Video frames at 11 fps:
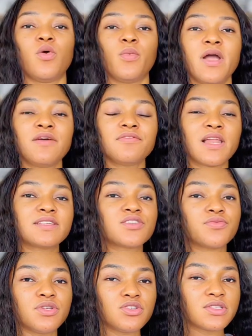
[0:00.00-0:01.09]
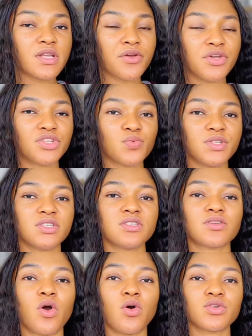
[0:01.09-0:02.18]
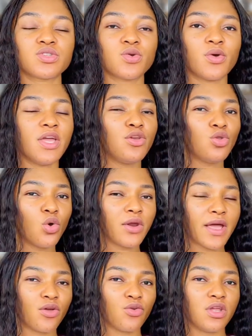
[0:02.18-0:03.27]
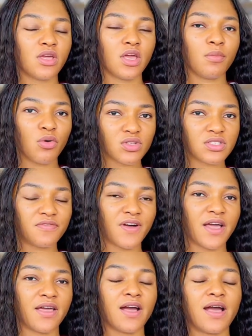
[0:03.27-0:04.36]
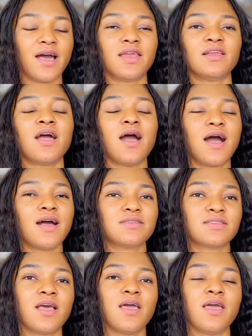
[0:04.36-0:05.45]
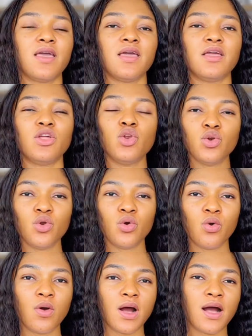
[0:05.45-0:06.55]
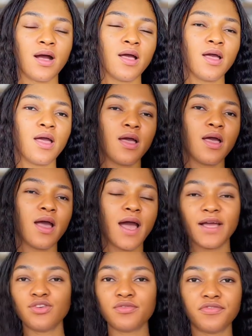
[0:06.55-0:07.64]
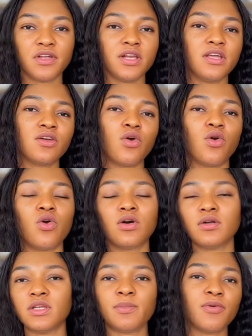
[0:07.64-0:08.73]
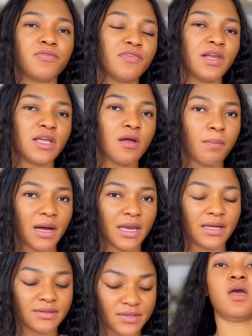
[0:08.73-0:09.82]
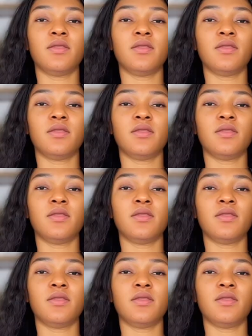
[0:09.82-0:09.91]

We have glyceryl stearate, which is also a non-ionic emulsifier, and it has a lower hydrophilic or lipophilic balance.